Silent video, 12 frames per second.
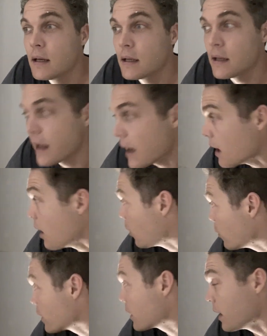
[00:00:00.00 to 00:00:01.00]
Now
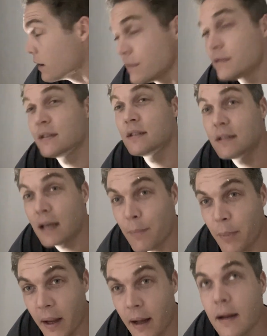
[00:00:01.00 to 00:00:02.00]
we're kind of
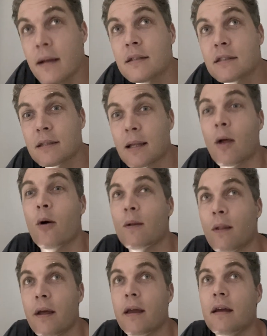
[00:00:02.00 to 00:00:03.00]
stepping
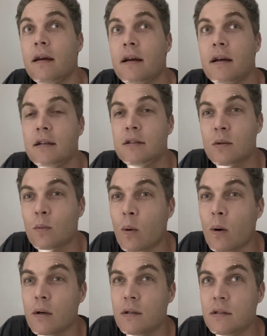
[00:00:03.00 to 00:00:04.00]
slowly
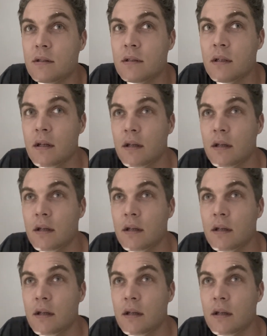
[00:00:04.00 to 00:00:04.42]
towards